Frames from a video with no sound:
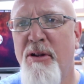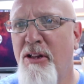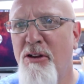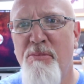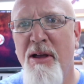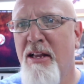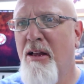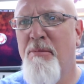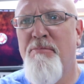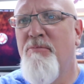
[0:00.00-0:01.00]
but you
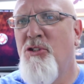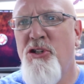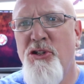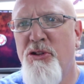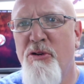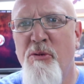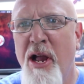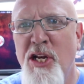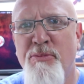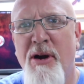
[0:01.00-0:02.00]
picking up 223
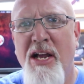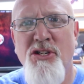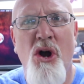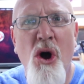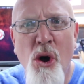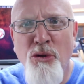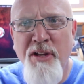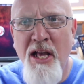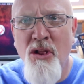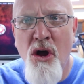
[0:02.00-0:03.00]
range brass all
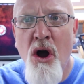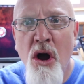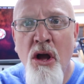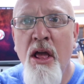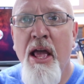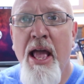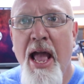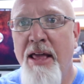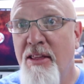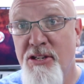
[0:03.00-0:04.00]
day long,
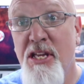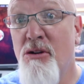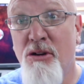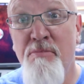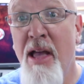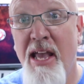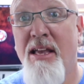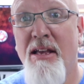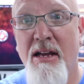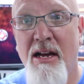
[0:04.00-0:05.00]
and this thing will
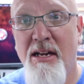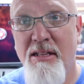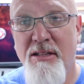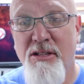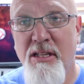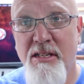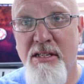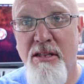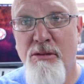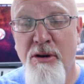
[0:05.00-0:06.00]
make
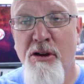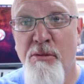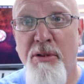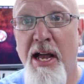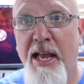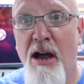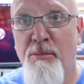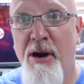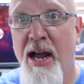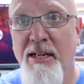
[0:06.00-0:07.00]
this 300
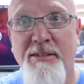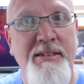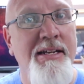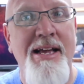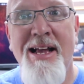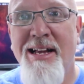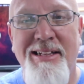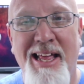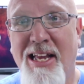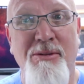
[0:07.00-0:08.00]
blackout brass
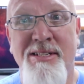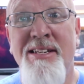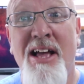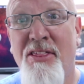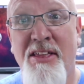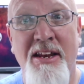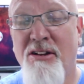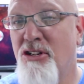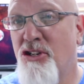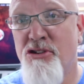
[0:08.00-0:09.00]
like it was nothing.
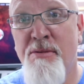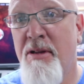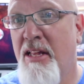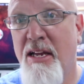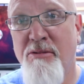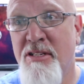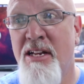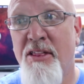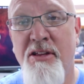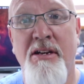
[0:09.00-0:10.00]
It'll just trim it like it was
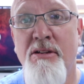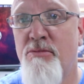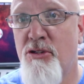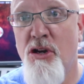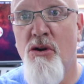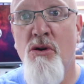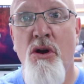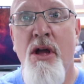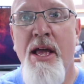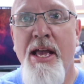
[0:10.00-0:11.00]
nothing. So
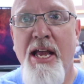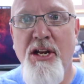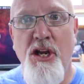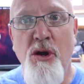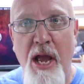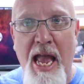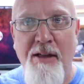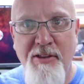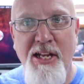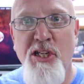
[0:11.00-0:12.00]
you
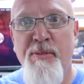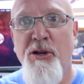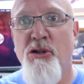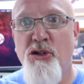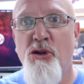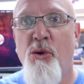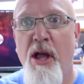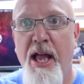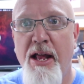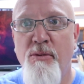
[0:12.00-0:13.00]
have to get a special tool
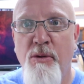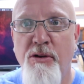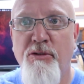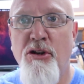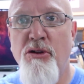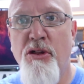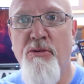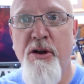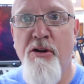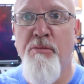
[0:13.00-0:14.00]
head to do the
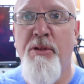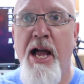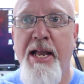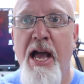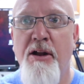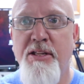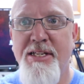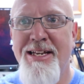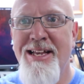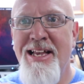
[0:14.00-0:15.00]
300 blackout.
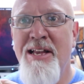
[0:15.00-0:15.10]
It's a